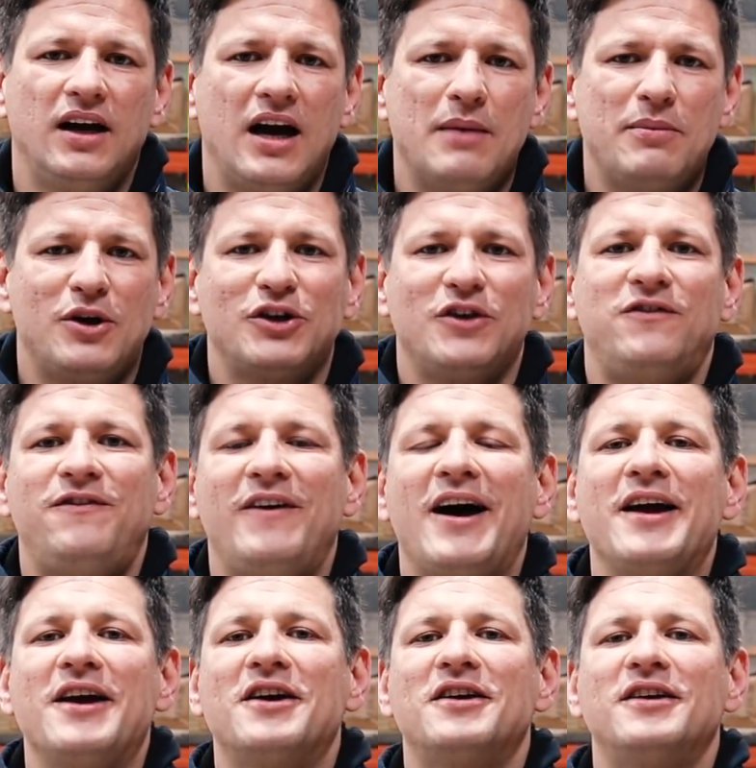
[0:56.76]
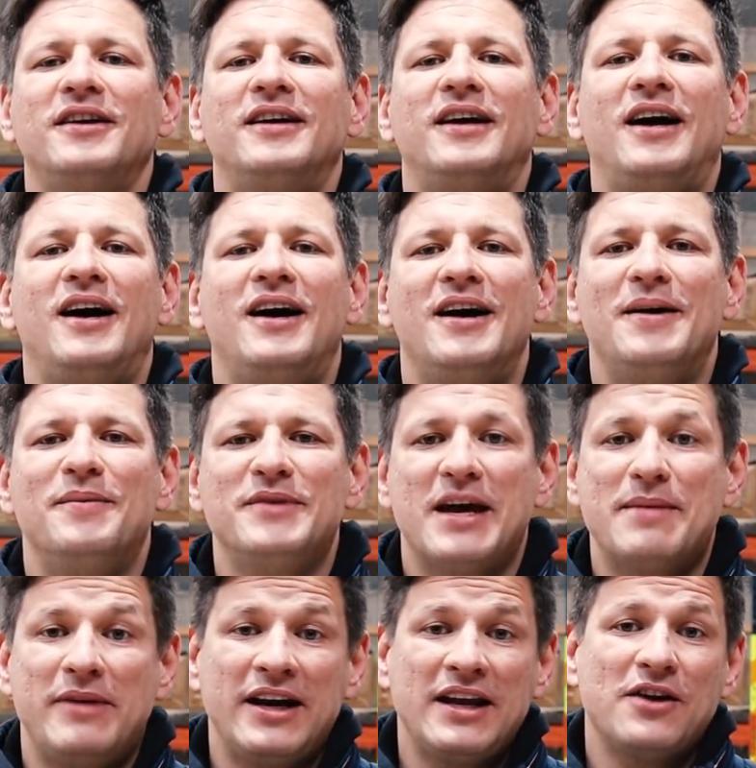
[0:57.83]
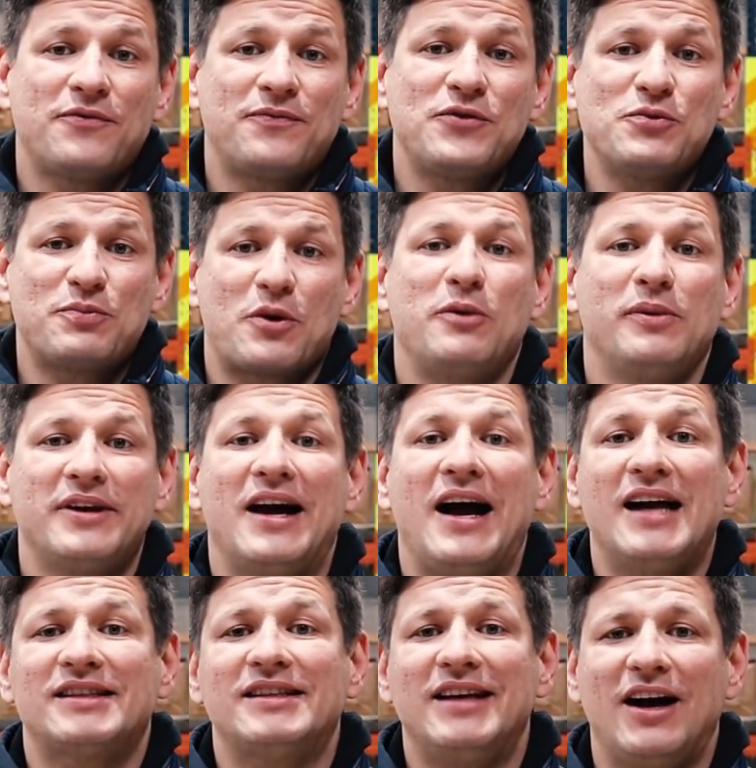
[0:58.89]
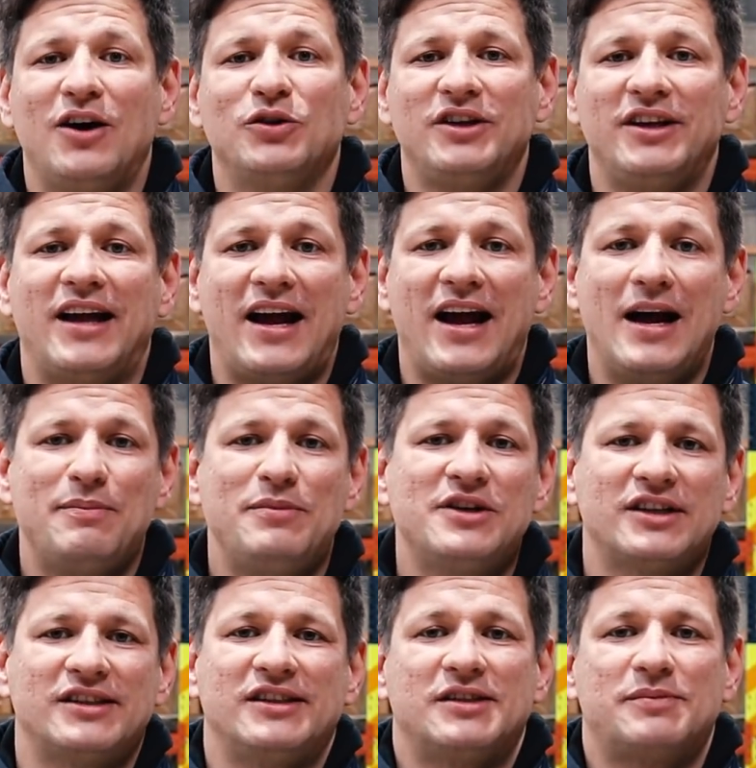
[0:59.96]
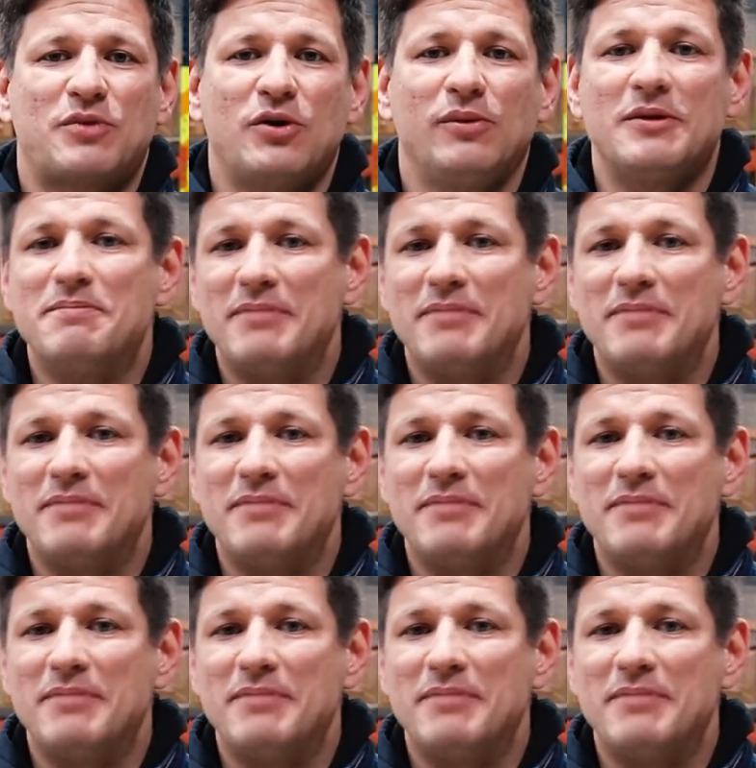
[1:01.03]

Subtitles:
About the fire, yeah, many of you probably asking how did that happen because it's probably